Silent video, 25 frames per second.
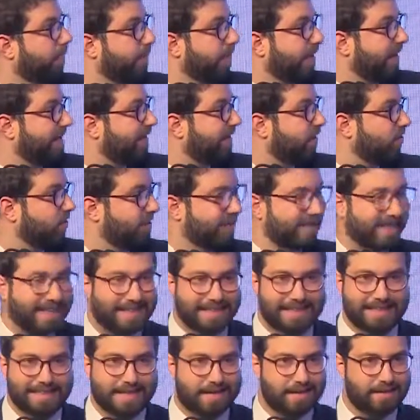As I was
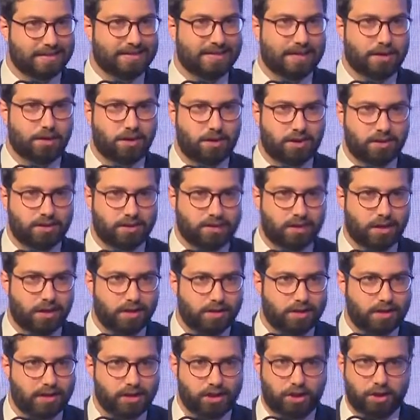saying, data center
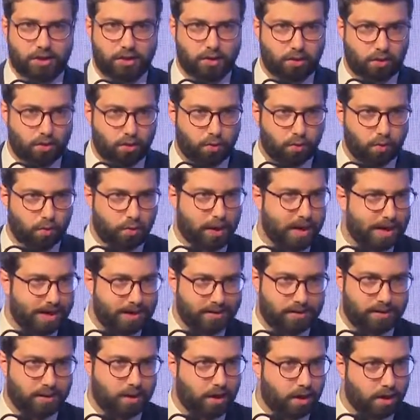consolidation, right
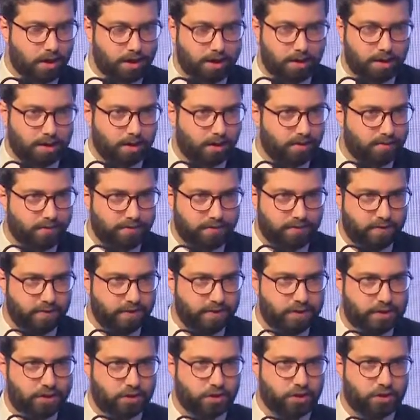at the heart of
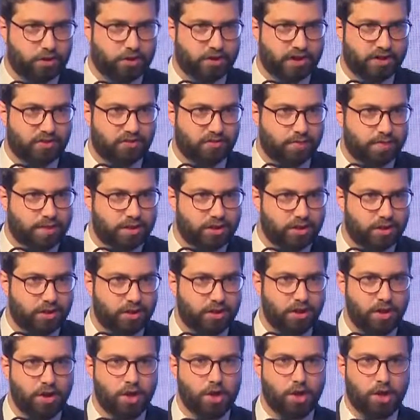digital transformation.